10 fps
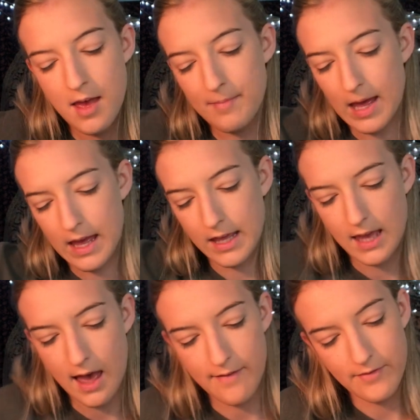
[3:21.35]
my
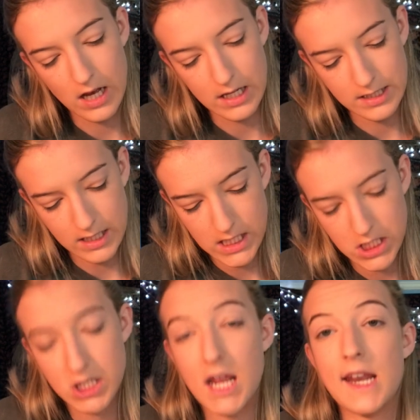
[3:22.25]
Kat Von D
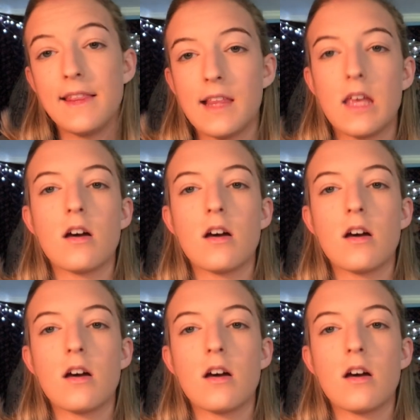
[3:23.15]
Shade and Light